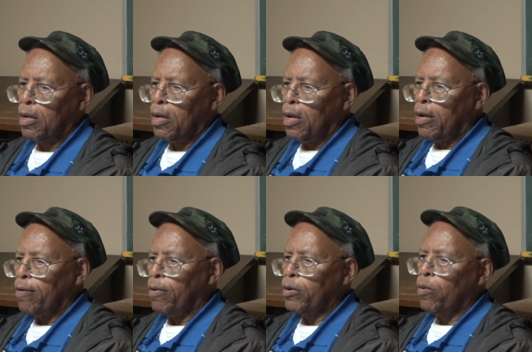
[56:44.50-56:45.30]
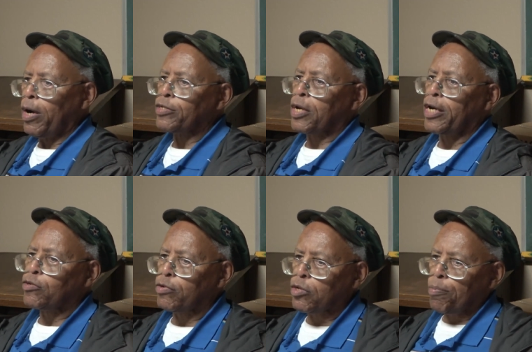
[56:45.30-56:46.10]
Mm. What it was,
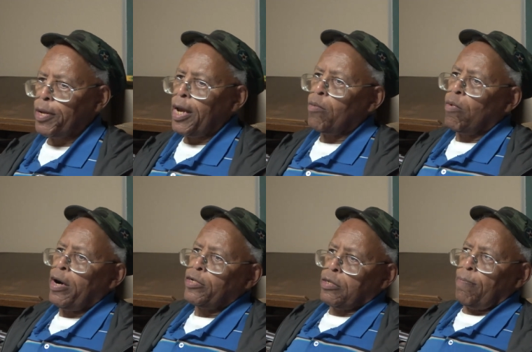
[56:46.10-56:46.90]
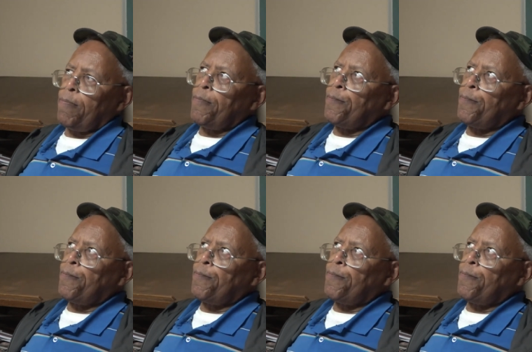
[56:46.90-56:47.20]
God's original plan was to